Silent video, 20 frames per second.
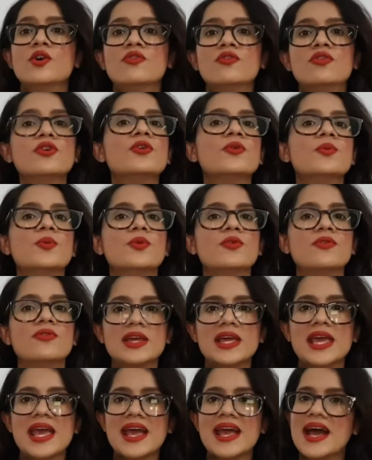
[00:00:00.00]
for
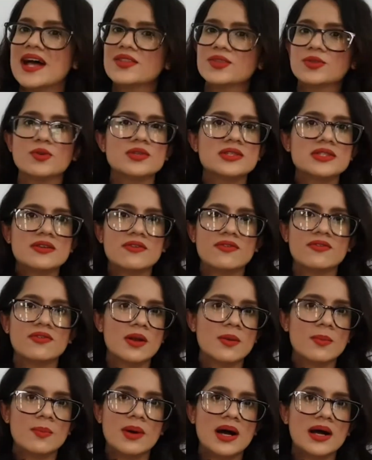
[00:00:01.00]
removing hair at those
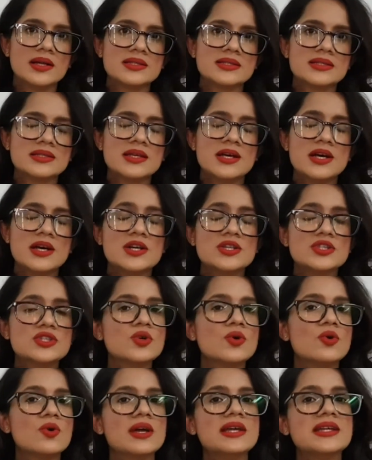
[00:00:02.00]
different parts.
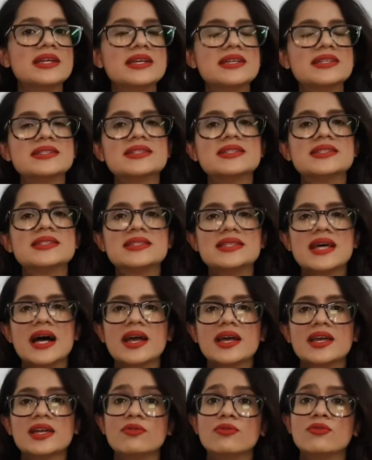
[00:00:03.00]
So it is
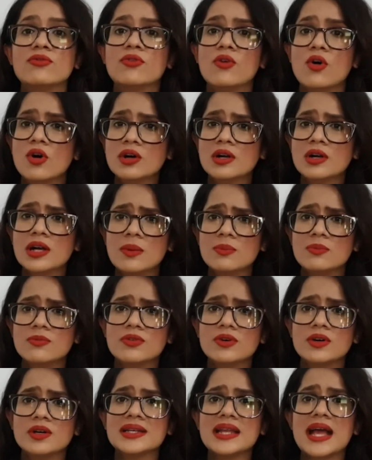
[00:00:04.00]
designed for
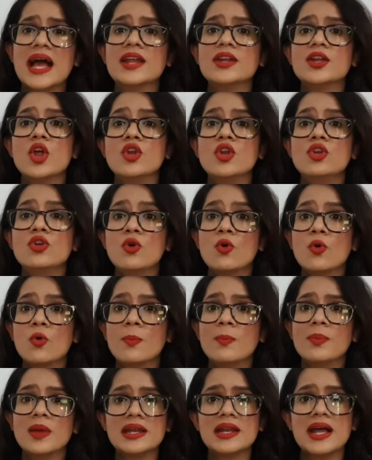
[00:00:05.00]
comfort and no
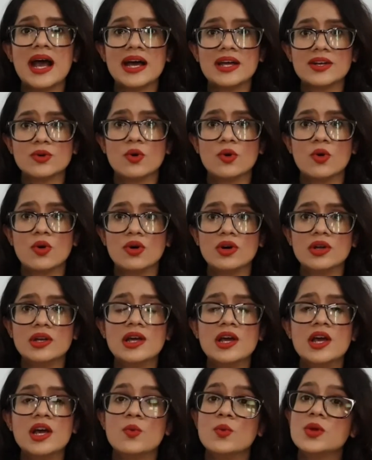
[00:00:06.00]
pain at all,
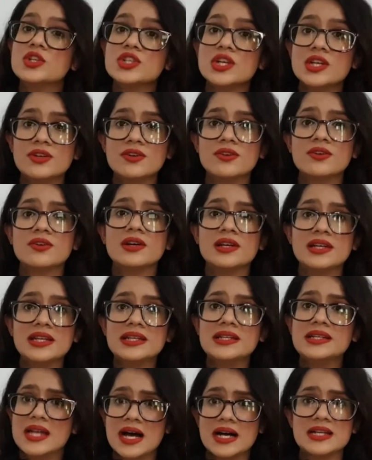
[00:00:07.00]
which it really
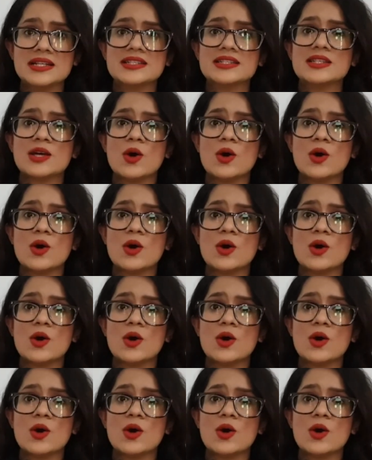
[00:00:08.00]
does